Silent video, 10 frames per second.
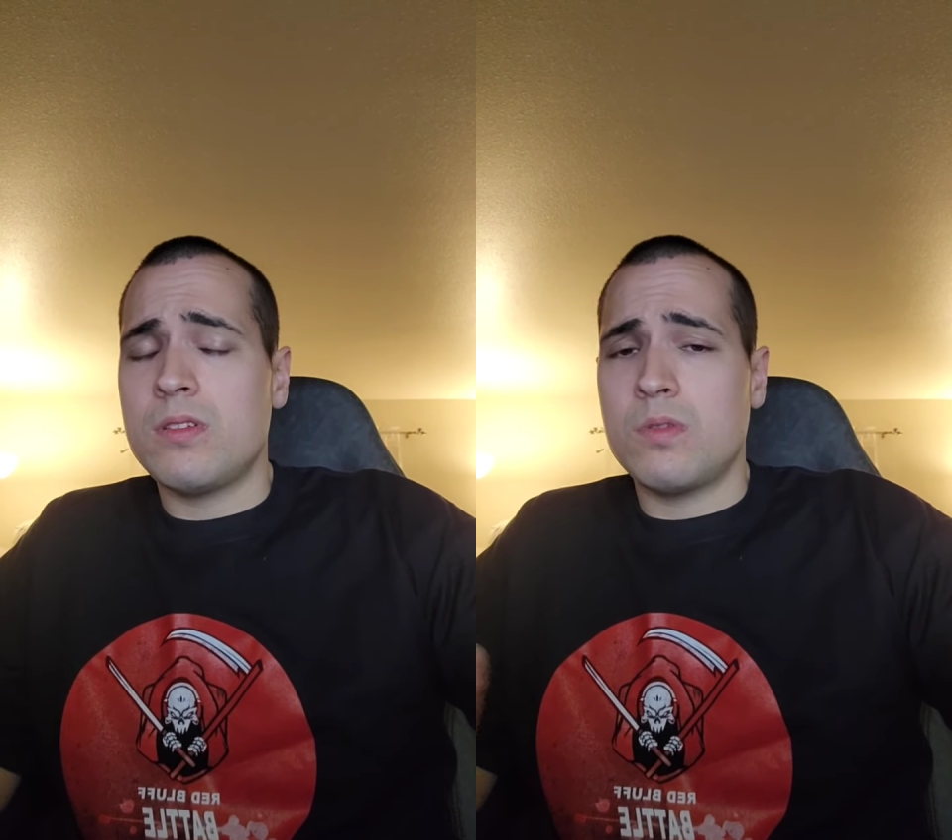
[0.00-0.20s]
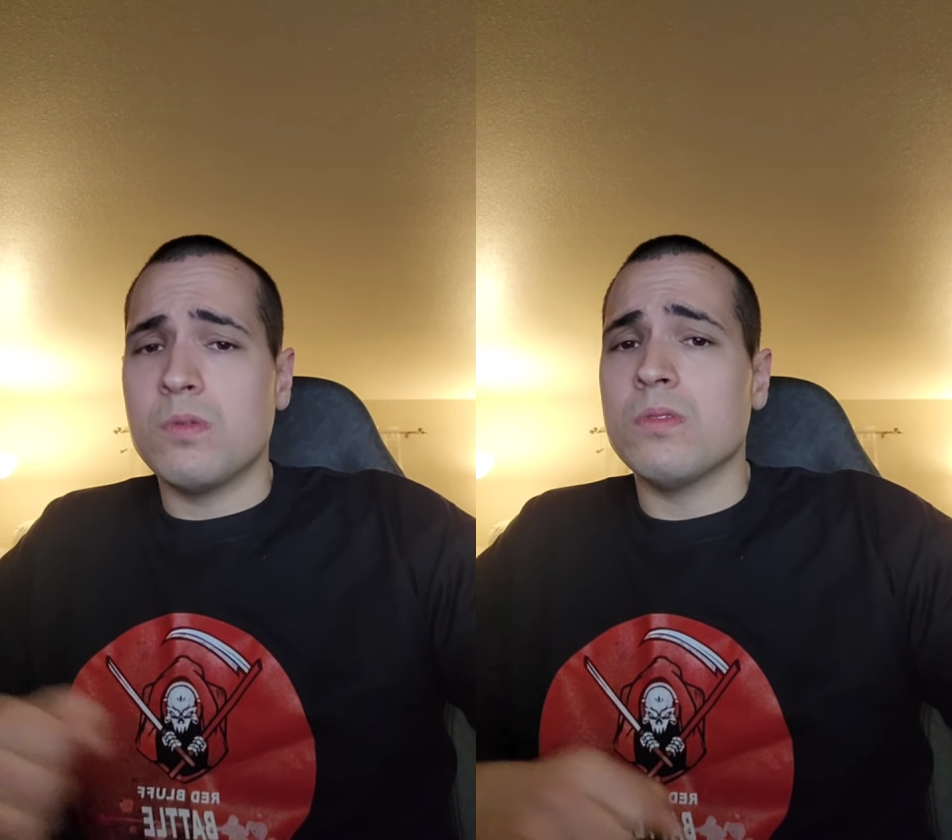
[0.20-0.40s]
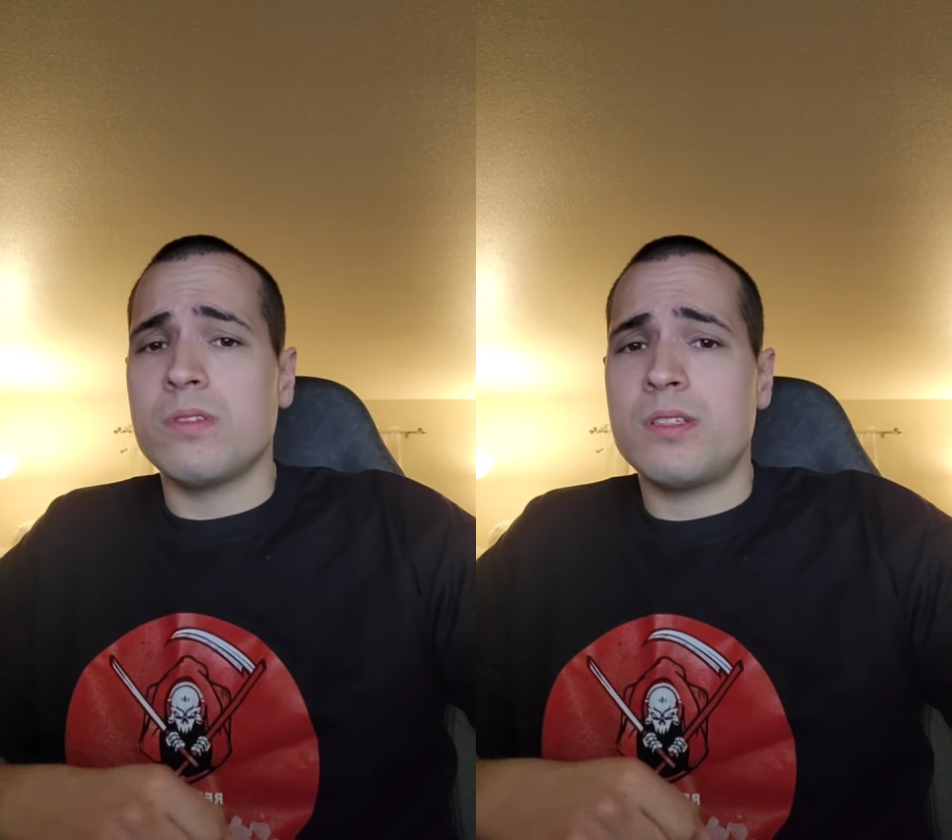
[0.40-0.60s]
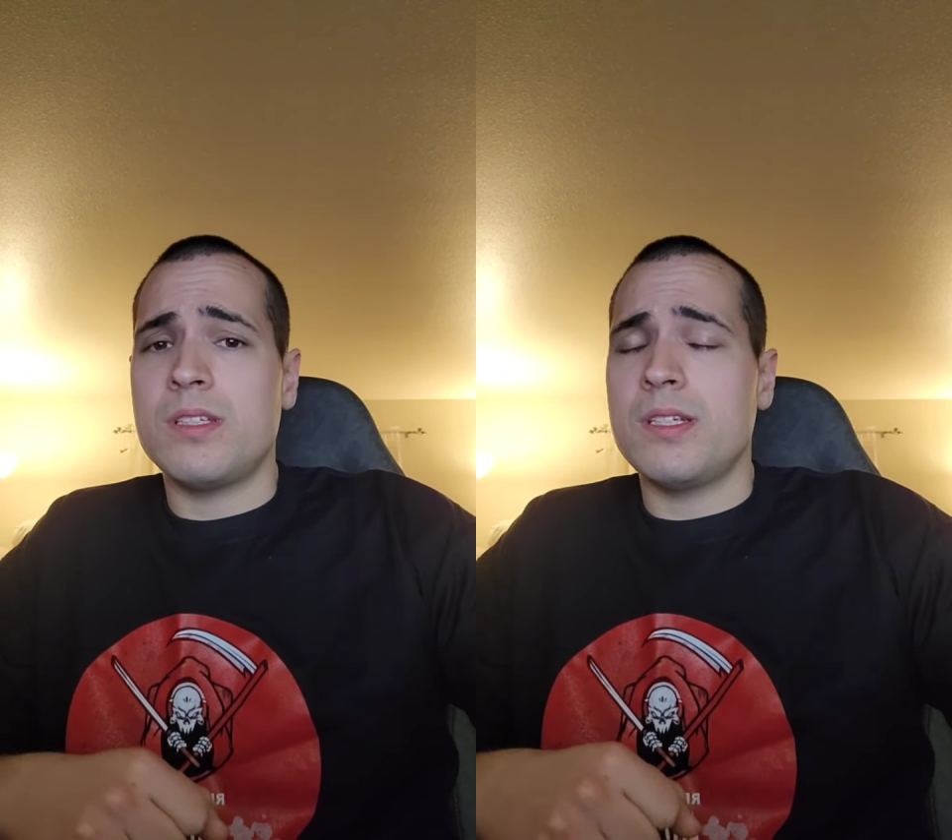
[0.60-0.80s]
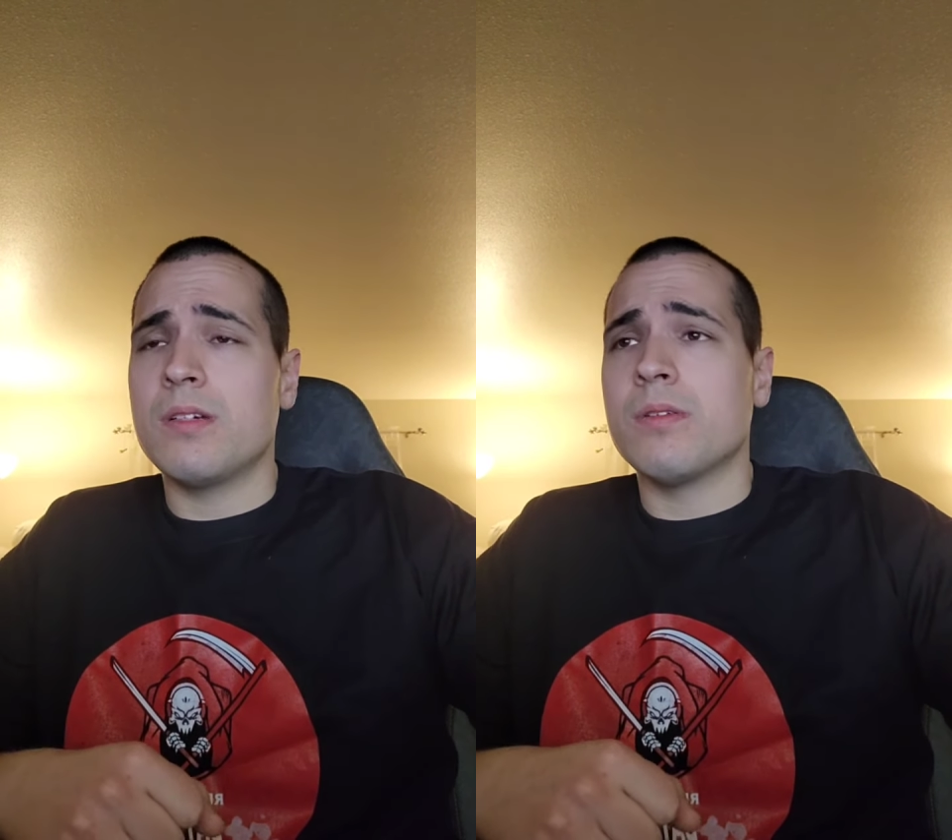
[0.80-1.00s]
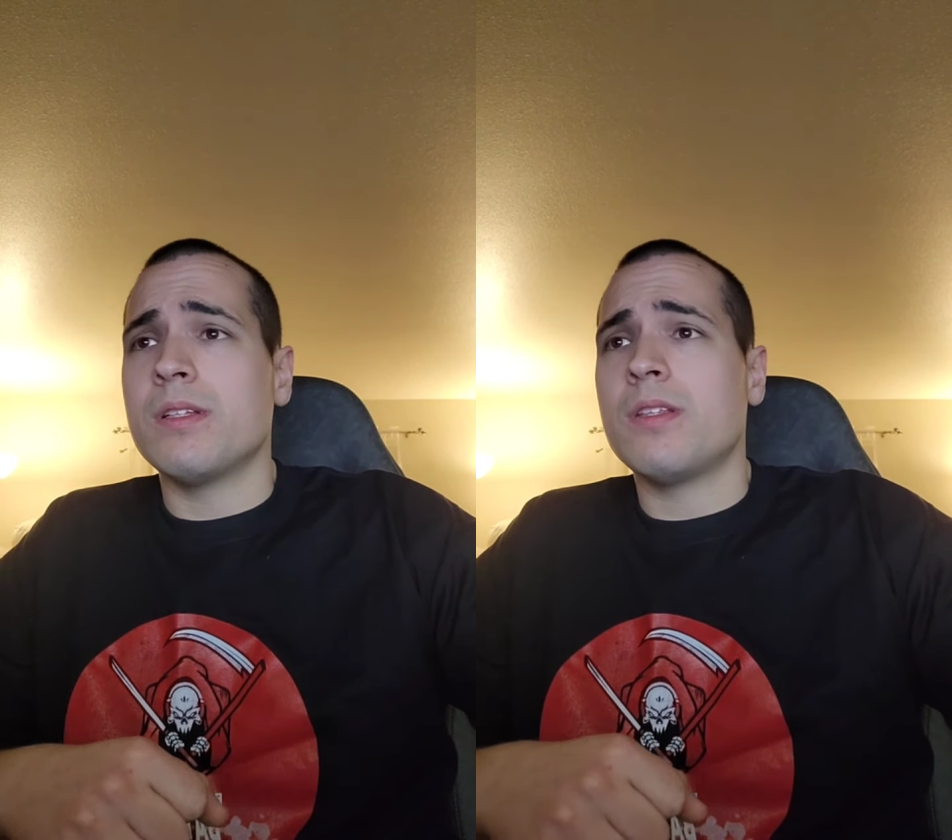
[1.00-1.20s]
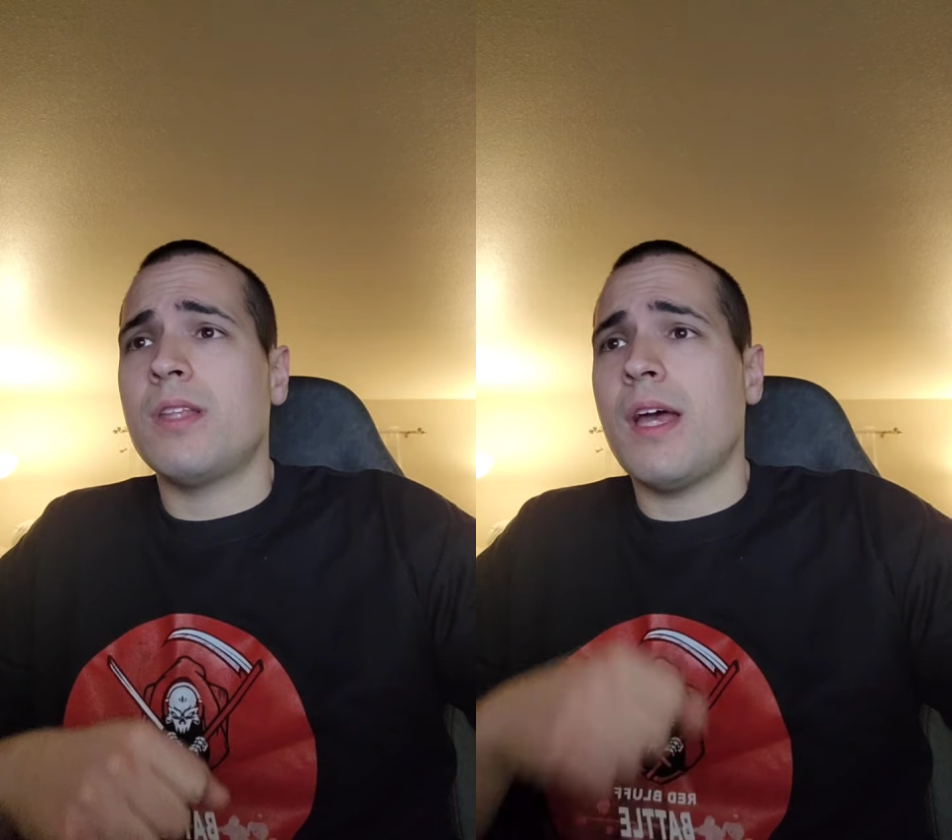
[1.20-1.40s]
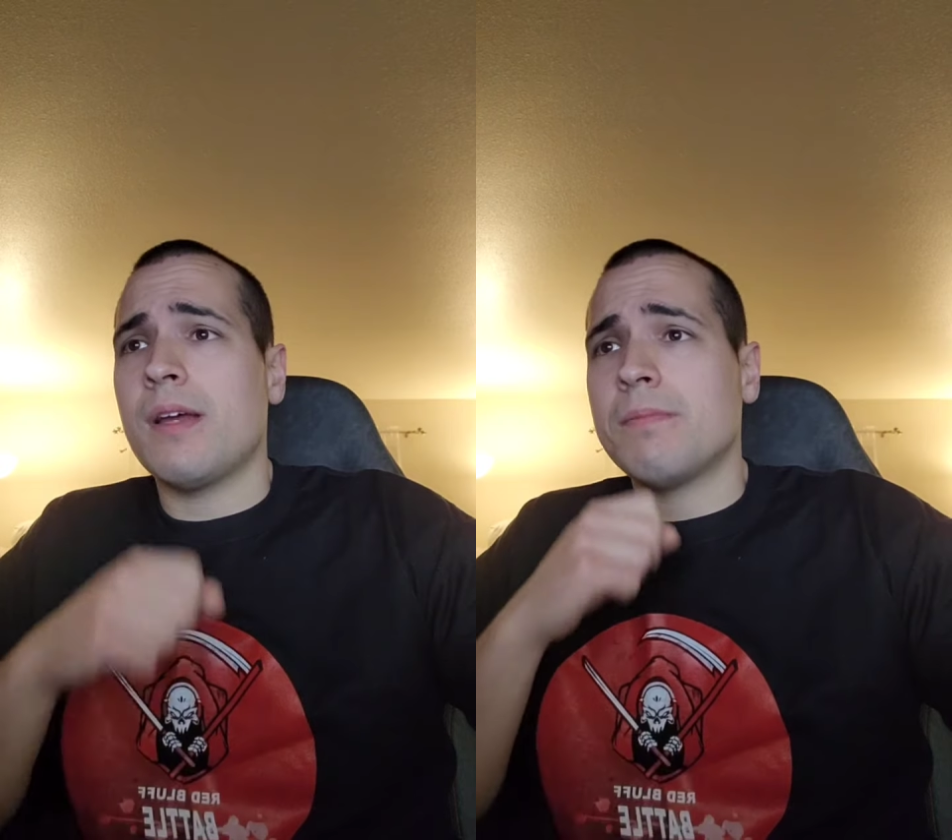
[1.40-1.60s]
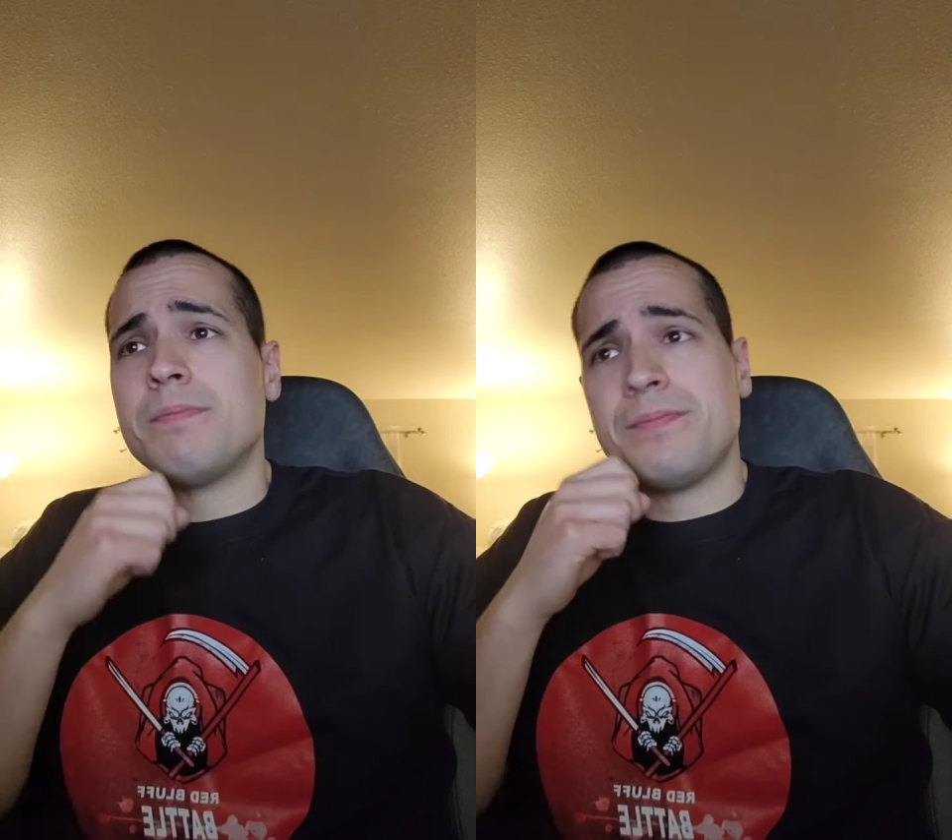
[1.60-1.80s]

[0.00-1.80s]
tools to deal with that